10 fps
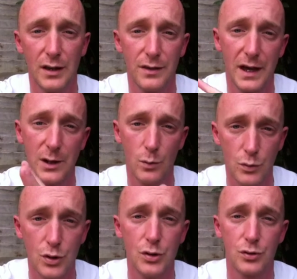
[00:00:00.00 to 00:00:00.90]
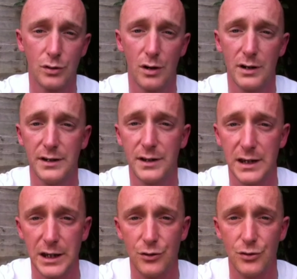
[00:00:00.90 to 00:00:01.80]
they will neutralize
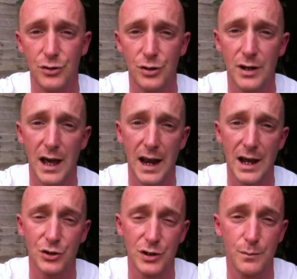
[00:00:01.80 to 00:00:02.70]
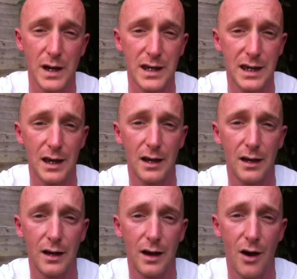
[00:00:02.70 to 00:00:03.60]
the estrogen and actually make it
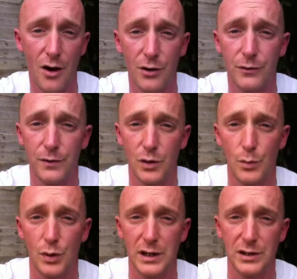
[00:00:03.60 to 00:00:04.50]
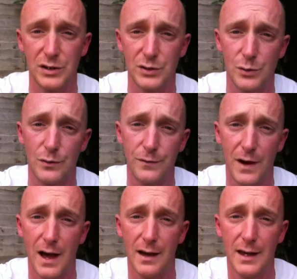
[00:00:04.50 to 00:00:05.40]
harder for your body to store
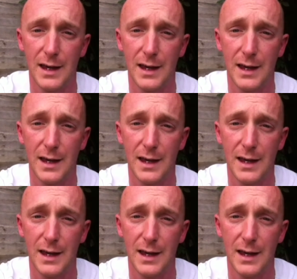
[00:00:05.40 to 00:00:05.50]
fat